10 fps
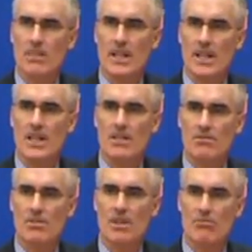he
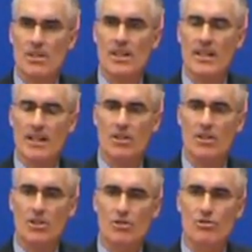really, I
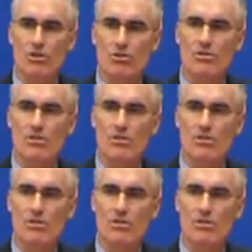thought, controlled